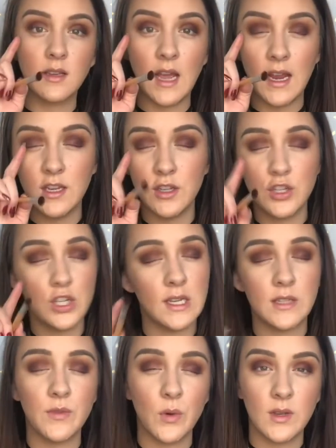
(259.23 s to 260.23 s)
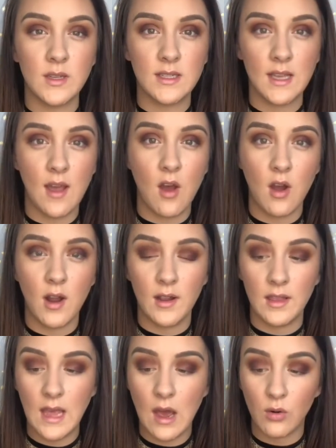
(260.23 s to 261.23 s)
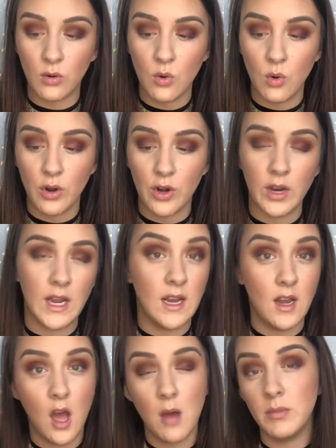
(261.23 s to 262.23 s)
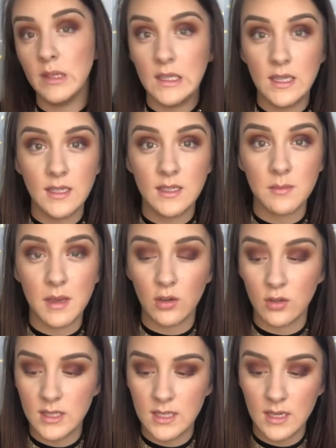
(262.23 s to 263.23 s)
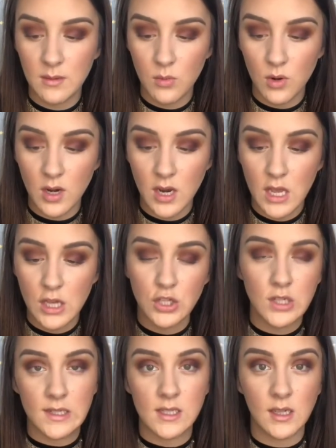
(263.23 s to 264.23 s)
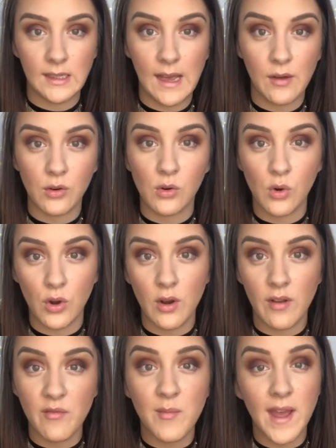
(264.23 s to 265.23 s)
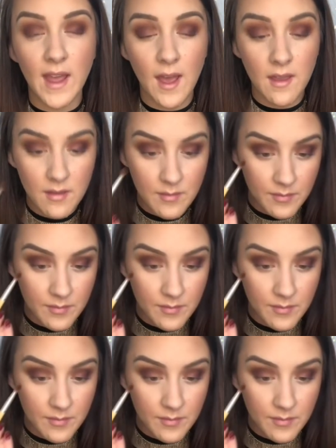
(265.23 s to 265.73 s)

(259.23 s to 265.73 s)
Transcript: kind of just focus it on the outer corner and not blend it into my crease anymore, just on the outer corner of my eye.